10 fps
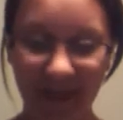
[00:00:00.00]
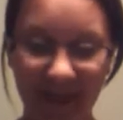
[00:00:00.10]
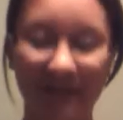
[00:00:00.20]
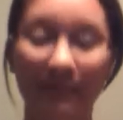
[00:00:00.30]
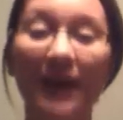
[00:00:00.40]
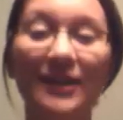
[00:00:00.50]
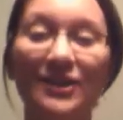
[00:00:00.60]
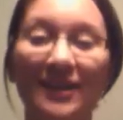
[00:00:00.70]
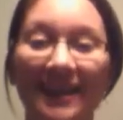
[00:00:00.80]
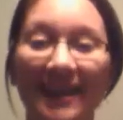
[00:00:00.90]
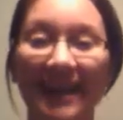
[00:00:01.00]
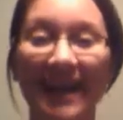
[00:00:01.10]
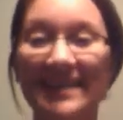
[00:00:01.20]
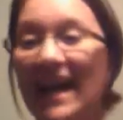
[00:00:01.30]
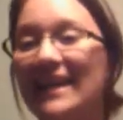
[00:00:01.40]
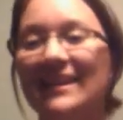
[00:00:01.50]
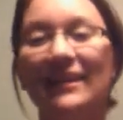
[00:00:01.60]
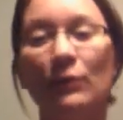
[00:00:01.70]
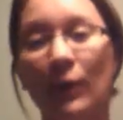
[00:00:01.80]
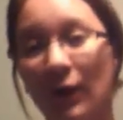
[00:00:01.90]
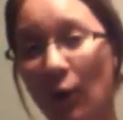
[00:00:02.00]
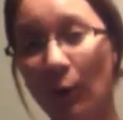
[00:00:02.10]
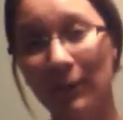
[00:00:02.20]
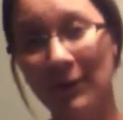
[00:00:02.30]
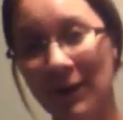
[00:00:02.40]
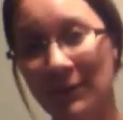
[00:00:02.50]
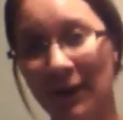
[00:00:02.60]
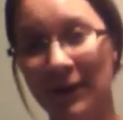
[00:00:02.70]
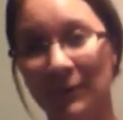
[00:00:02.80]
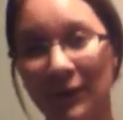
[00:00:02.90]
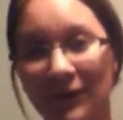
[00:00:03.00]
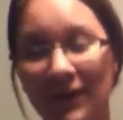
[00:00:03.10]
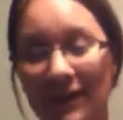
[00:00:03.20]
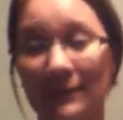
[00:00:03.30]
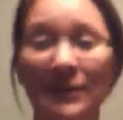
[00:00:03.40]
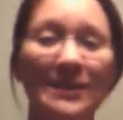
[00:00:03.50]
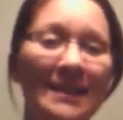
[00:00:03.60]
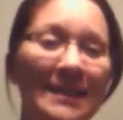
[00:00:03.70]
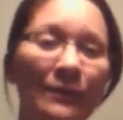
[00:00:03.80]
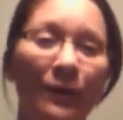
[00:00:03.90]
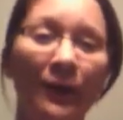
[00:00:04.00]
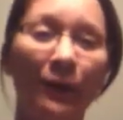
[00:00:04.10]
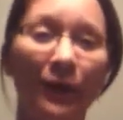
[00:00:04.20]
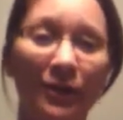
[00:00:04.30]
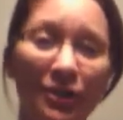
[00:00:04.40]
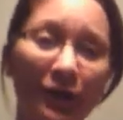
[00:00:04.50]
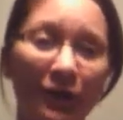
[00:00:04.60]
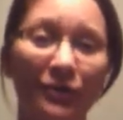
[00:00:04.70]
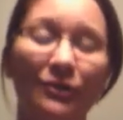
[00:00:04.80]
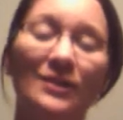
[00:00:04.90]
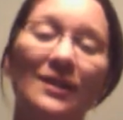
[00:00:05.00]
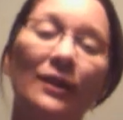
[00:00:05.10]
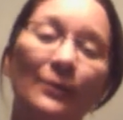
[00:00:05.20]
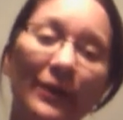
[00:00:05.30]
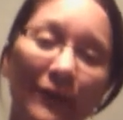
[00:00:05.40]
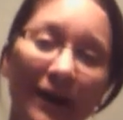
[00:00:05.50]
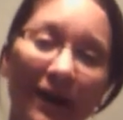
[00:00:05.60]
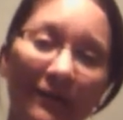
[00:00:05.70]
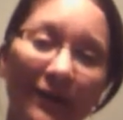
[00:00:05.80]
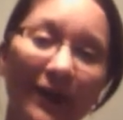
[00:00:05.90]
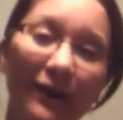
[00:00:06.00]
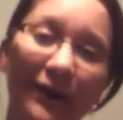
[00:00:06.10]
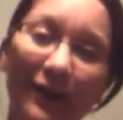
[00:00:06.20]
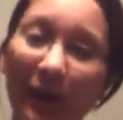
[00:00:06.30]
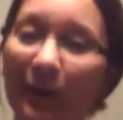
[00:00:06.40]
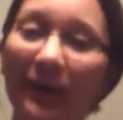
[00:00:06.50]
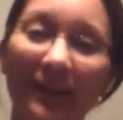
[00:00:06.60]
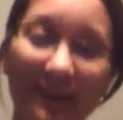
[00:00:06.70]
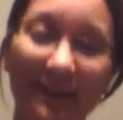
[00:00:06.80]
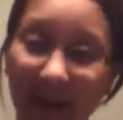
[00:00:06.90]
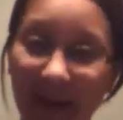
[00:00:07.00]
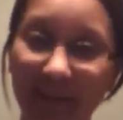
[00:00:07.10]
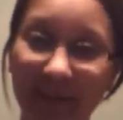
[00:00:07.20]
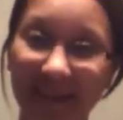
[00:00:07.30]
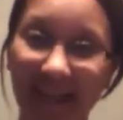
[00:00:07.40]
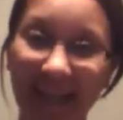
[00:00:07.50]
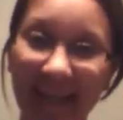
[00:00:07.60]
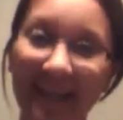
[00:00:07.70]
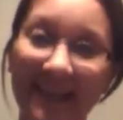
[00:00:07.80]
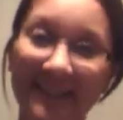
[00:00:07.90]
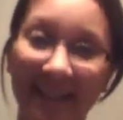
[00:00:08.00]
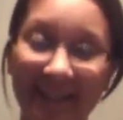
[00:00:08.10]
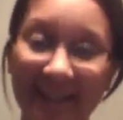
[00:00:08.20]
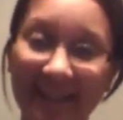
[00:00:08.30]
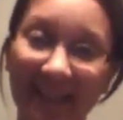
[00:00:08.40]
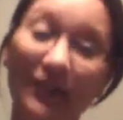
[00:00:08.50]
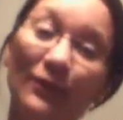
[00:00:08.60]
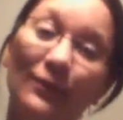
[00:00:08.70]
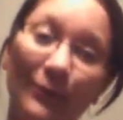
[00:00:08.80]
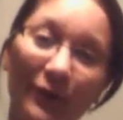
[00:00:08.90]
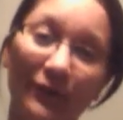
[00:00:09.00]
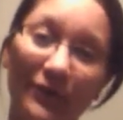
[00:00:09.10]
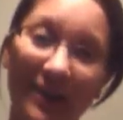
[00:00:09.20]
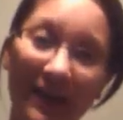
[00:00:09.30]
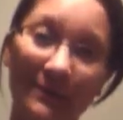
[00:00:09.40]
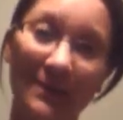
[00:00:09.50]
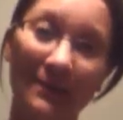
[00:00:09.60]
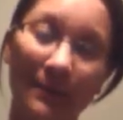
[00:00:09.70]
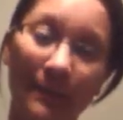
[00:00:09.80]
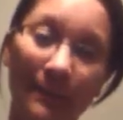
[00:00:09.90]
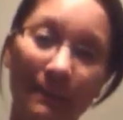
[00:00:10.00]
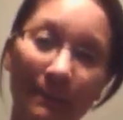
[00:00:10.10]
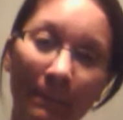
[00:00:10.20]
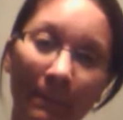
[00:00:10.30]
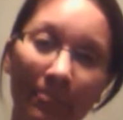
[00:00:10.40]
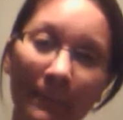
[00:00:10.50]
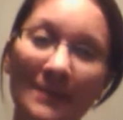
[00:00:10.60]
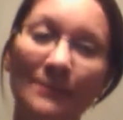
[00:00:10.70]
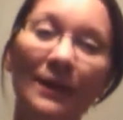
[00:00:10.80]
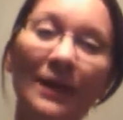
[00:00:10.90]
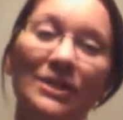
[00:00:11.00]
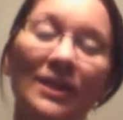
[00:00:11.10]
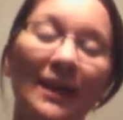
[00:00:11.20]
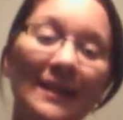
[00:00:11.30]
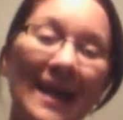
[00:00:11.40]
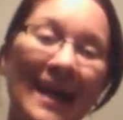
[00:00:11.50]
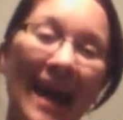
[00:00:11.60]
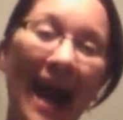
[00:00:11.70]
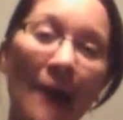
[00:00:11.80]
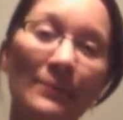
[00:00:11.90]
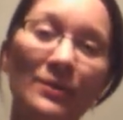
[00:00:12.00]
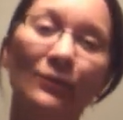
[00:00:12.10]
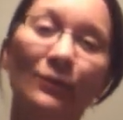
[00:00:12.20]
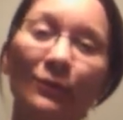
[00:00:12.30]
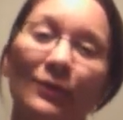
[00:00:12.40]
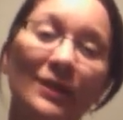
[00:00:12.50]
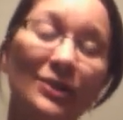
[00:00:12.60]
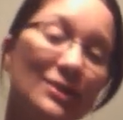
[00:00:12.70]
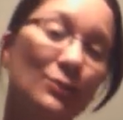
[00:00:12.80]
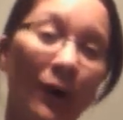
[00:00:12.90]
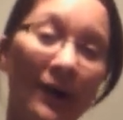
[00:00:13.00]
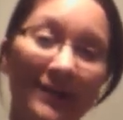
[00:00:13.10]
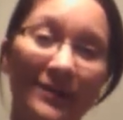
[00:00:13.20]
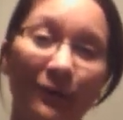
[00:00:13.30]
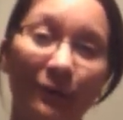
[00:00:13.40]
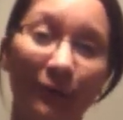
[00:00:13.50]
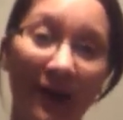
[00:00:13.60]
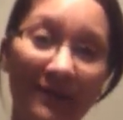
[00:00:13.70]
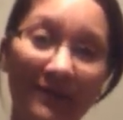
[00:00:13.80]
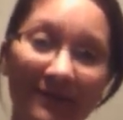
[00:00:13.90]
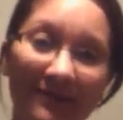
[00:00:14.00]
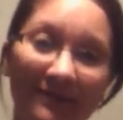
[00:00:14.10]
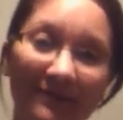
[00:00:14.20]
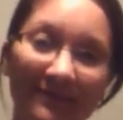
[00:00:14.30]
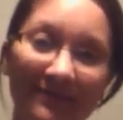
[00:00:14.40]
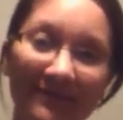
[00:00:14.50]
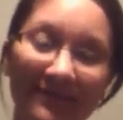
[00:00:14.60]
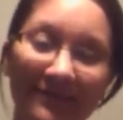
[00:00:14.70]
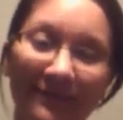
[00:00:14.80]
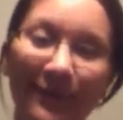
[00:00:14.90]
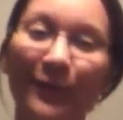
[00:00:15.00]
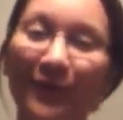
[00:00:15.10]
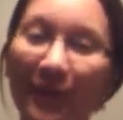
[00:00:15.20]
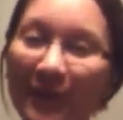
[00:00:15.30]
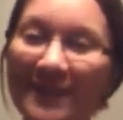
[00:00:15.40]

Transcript: As much as I didn't even want to open my Bible, as much as I didn't want to go to church or Celebrate Recovery or go to this Bible study to continue the book of James, as much as I absolutely just wanted to run, for the first